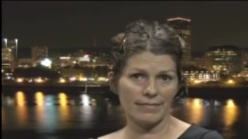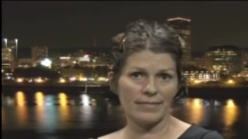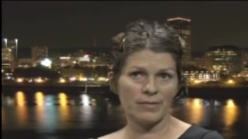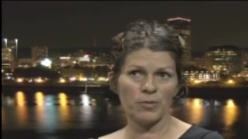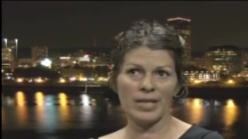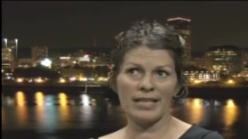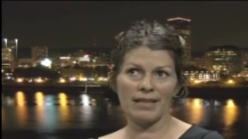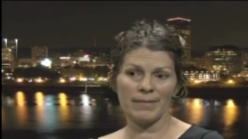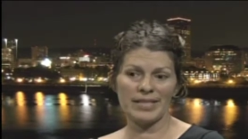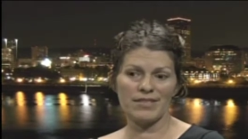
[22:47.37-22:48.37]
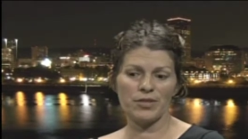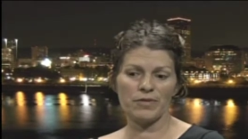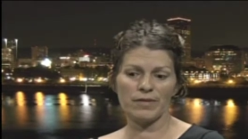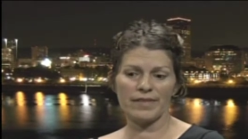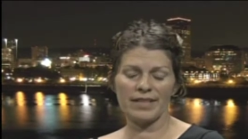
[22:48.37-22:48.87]
one, I mean,
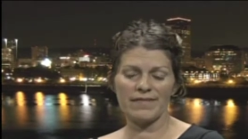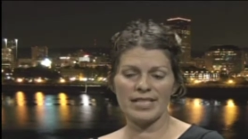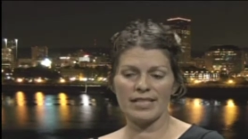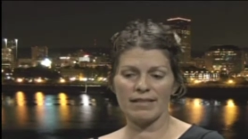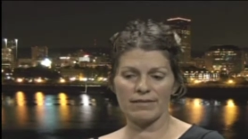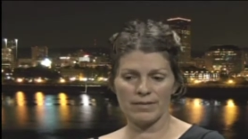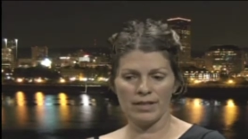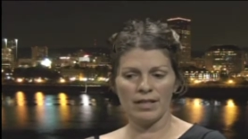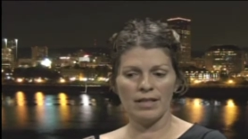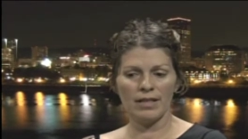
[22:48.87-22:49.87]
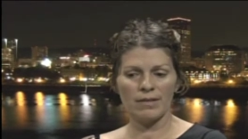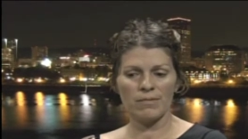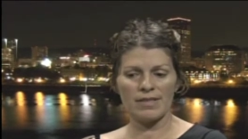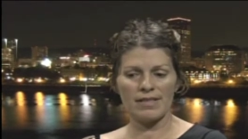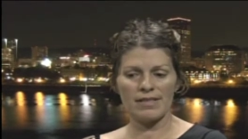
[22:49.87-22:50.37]
2,4,5-T
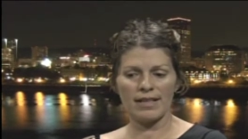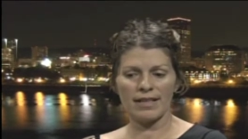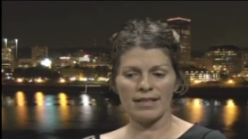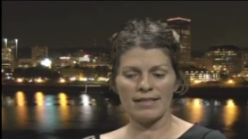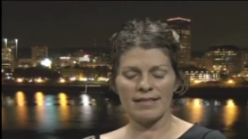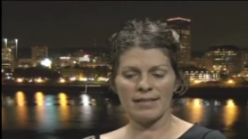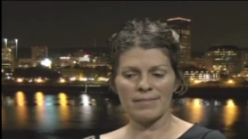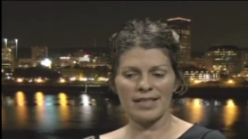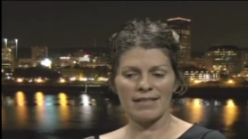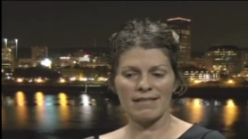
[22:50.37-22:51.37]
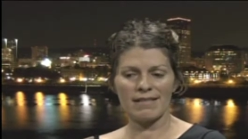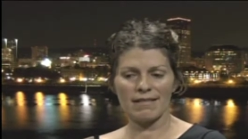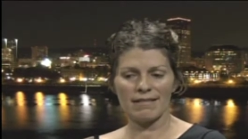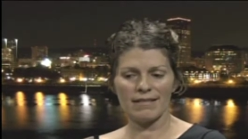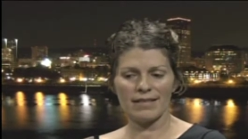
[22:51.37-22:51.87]
was uh, deemed as
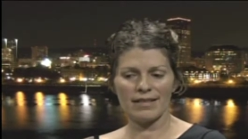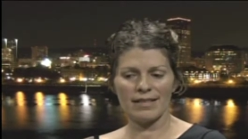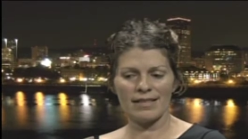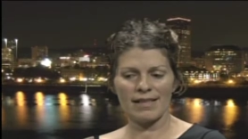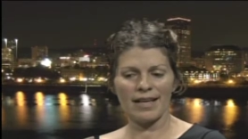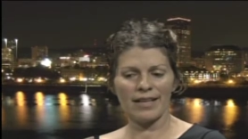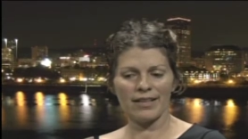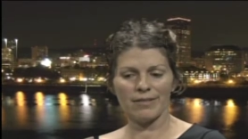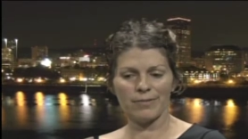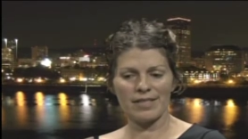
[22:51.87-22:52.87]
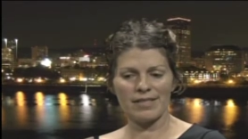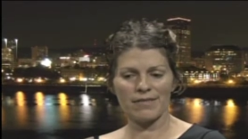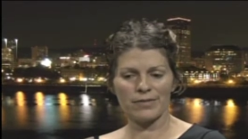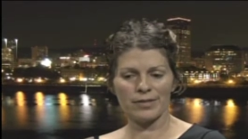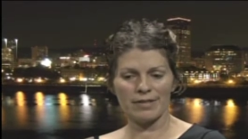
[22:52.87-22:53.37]
as a higher risk
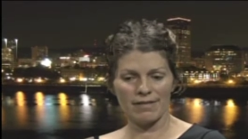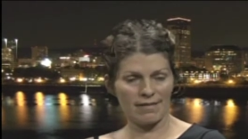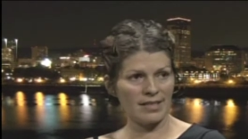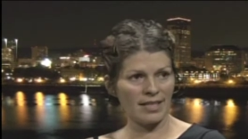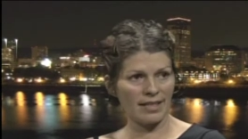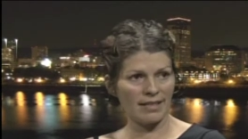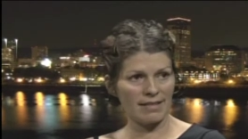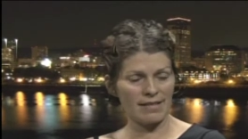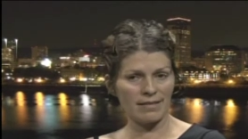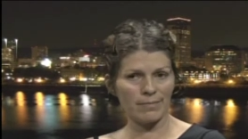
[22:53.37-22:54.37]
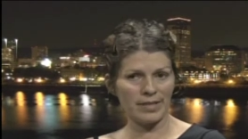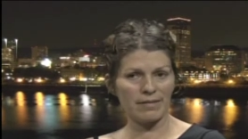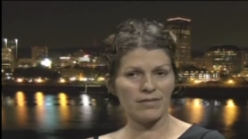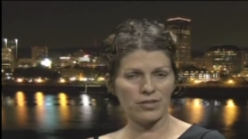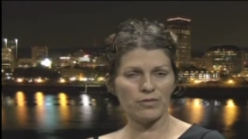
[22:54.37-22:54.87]
for the dioxin, but
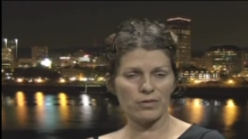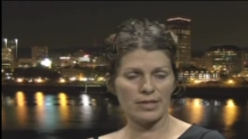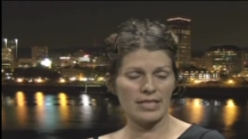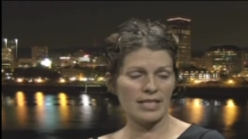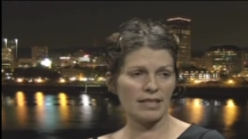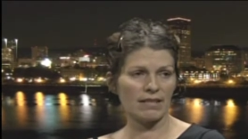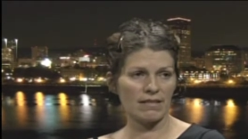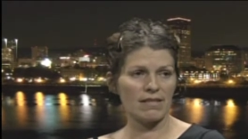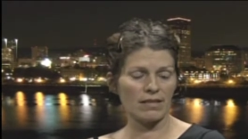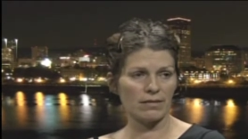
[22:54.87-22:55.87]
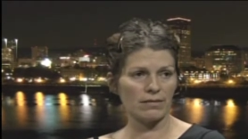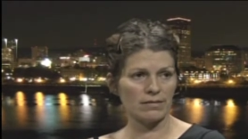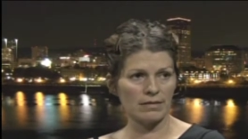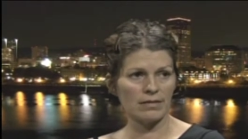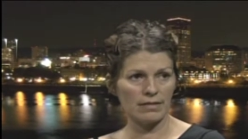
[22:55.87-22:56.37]
2,4-D also
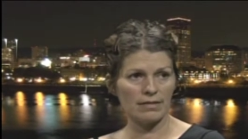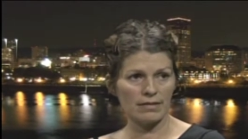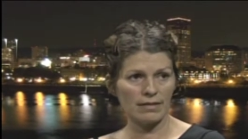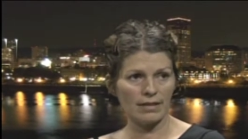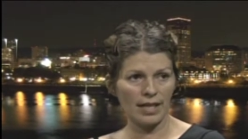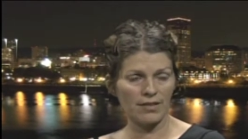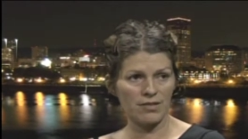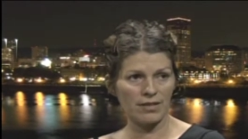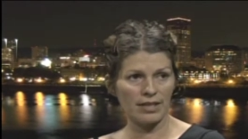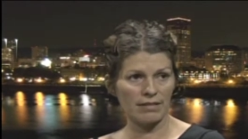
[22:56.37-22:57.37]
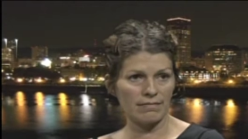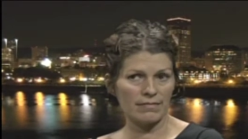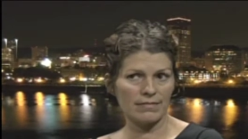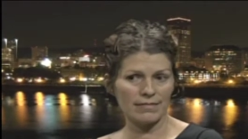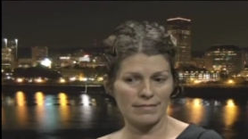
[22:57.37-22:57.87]
actually
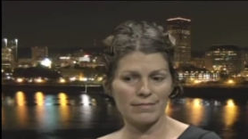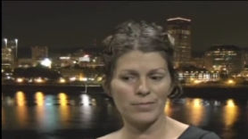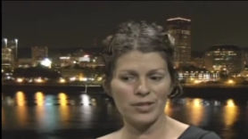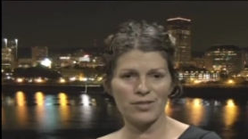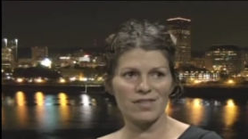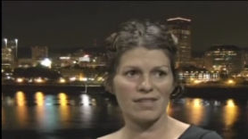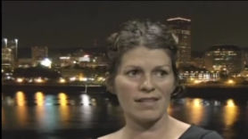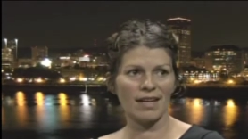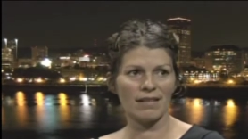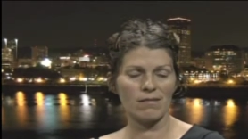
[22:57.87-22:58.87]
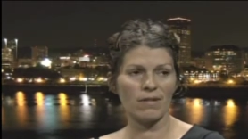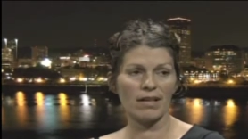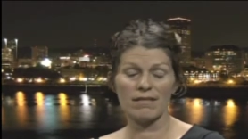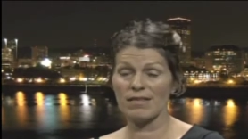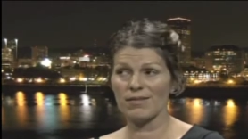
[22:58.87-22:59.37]
produces that as
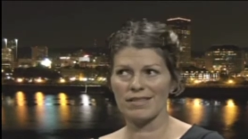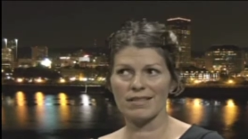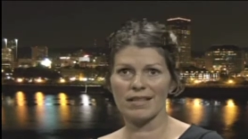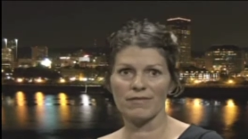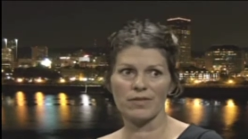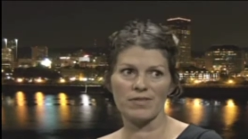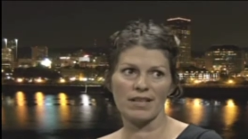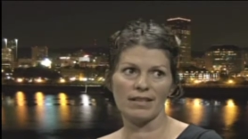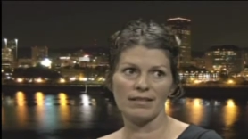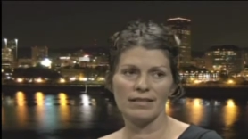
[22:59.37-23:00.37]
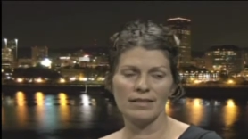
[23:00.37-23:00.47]
well. So does glyphosate.